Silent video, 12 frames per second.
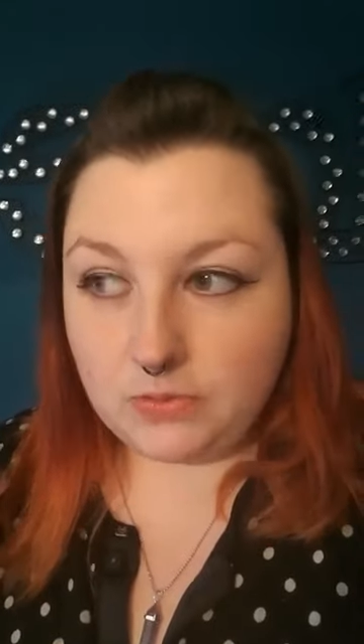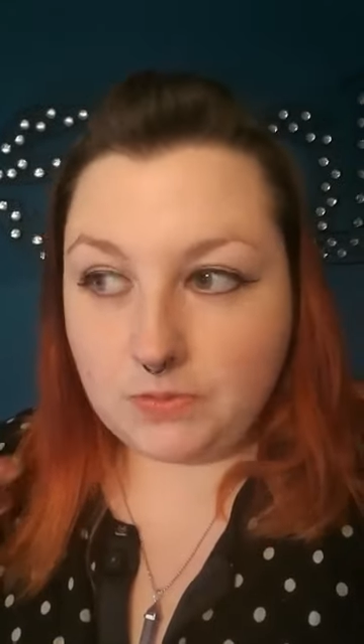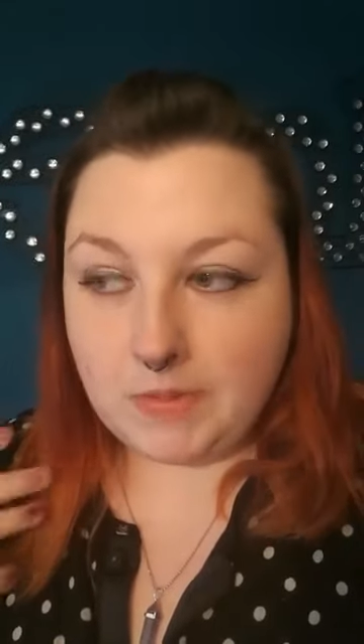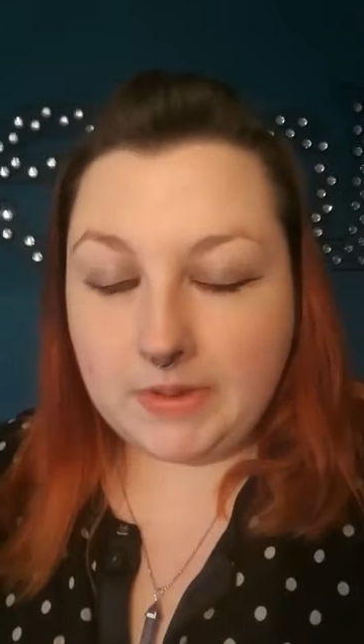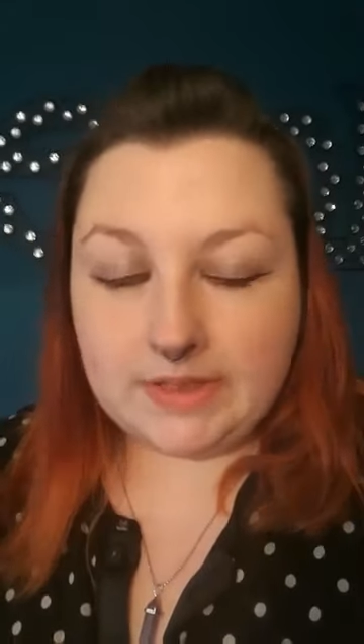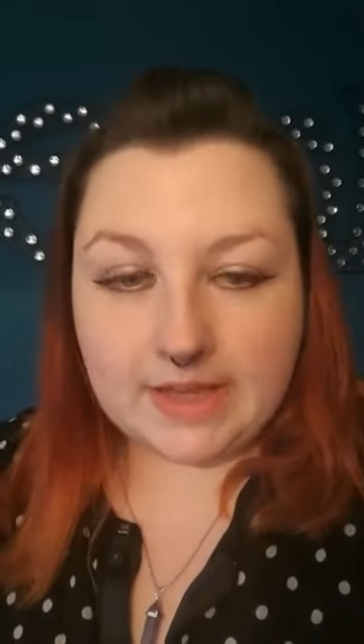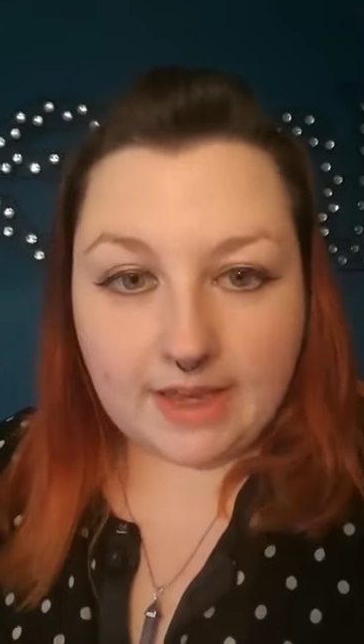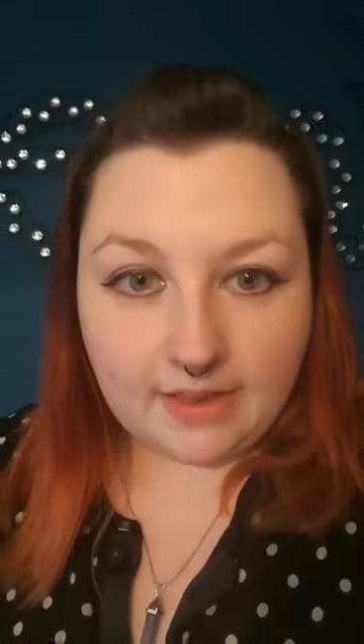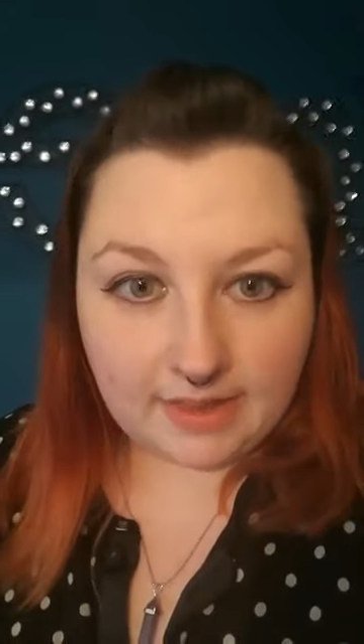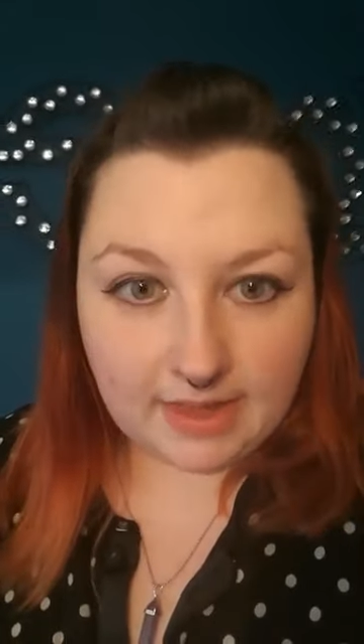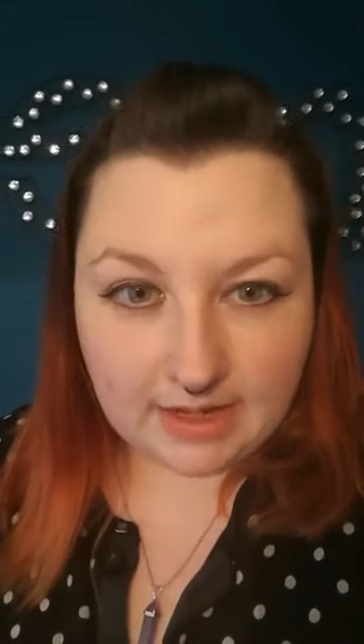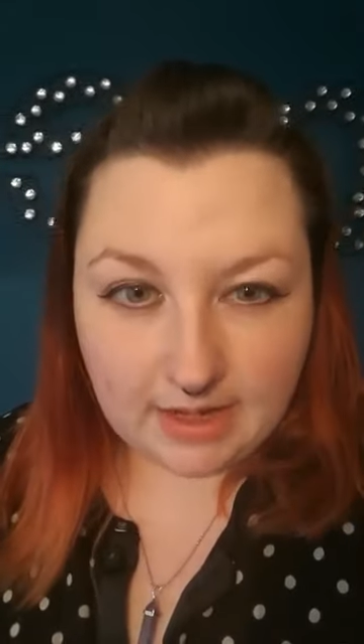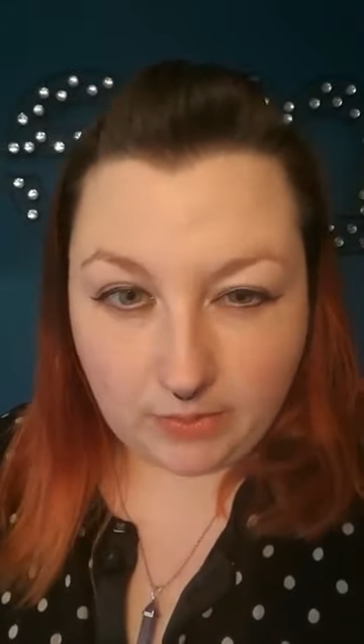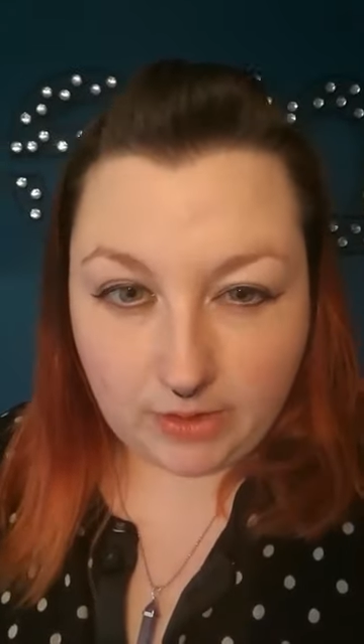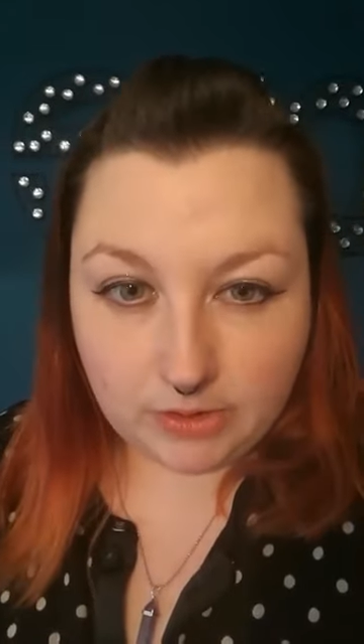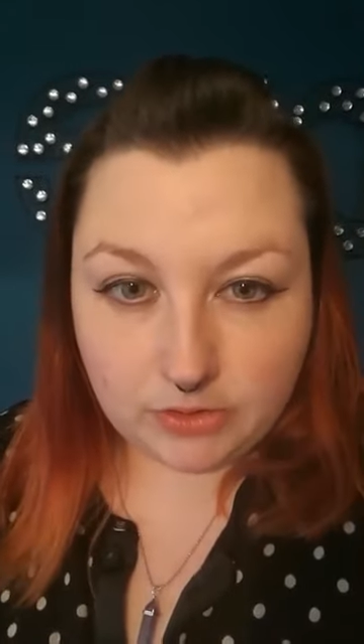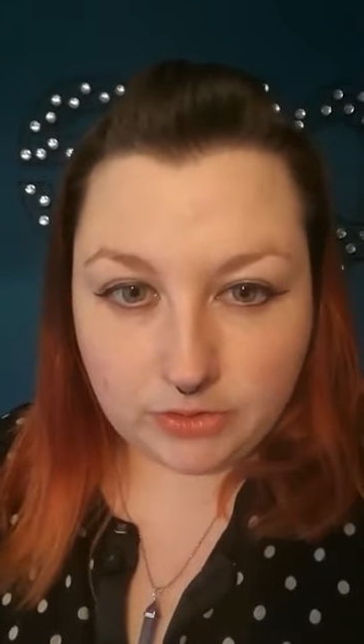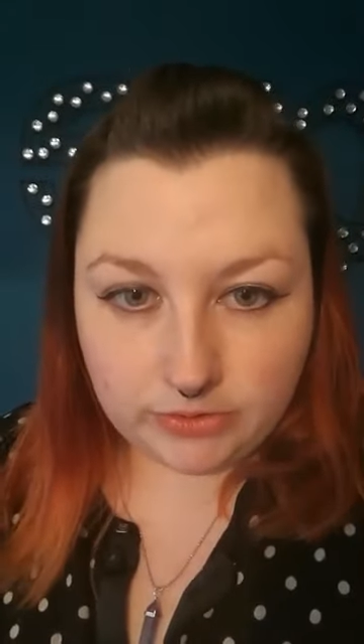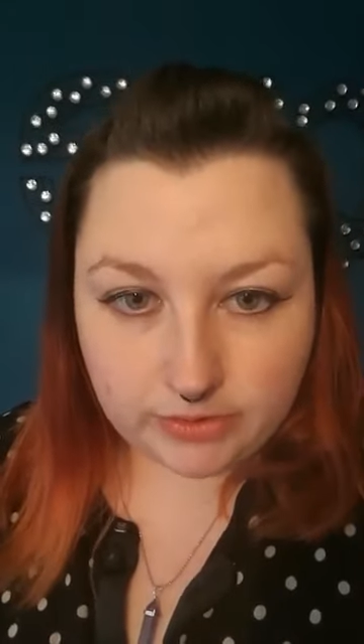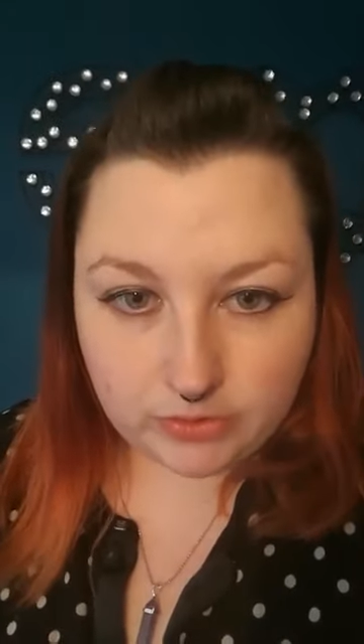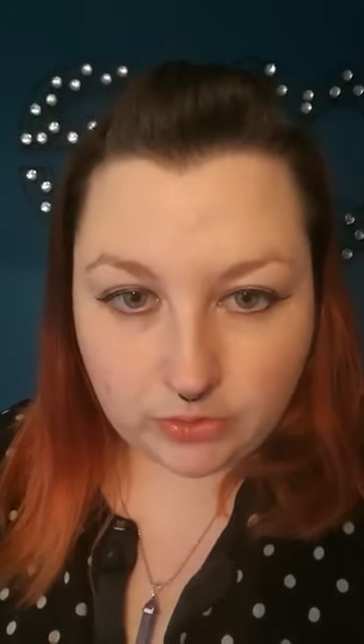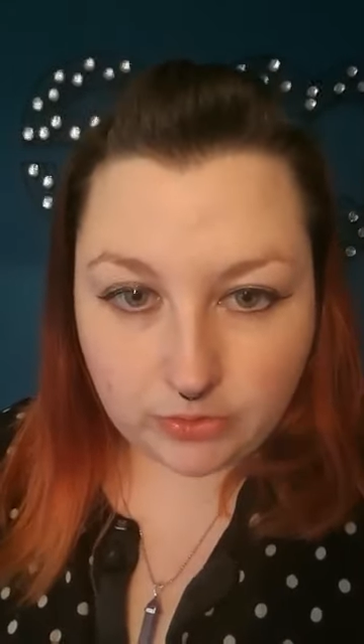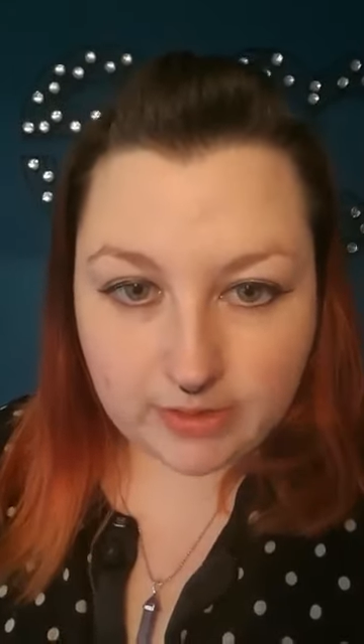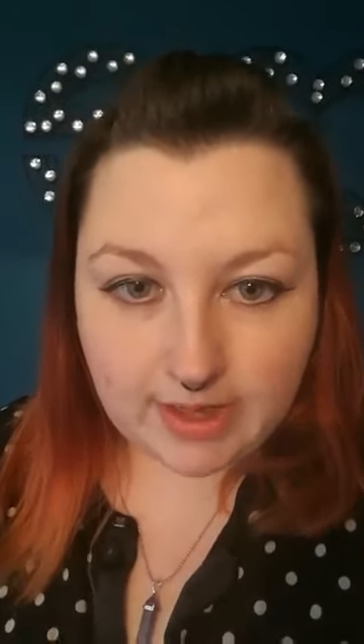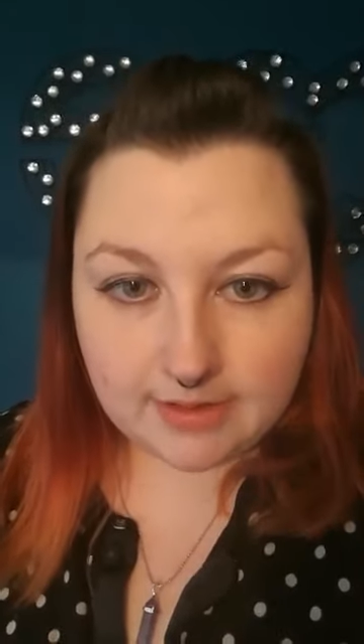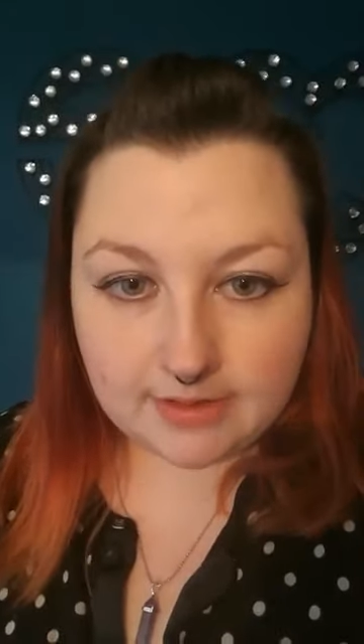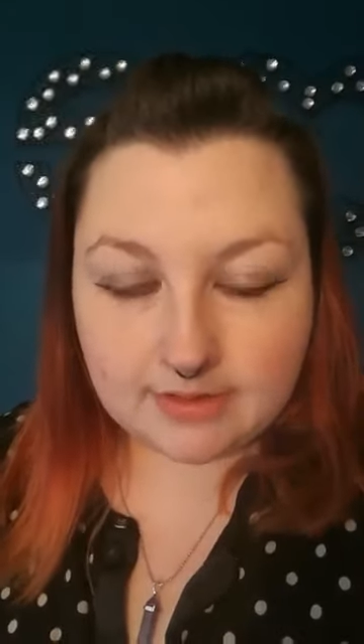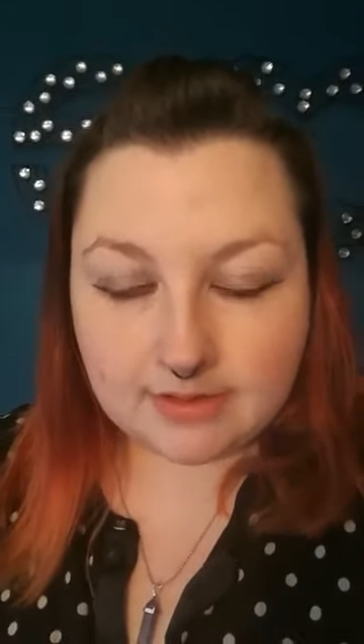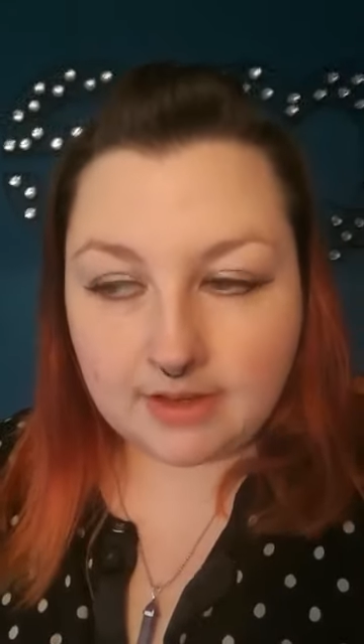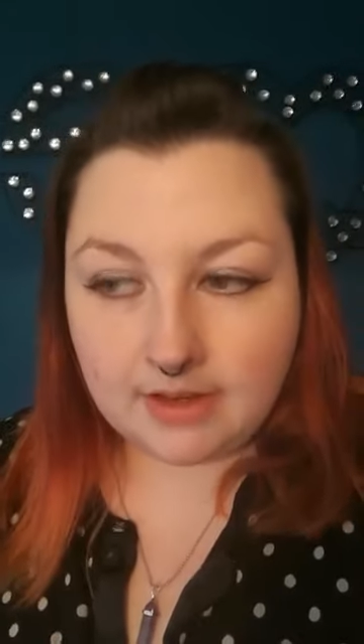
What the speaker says: maybe take like an hour or two to do this,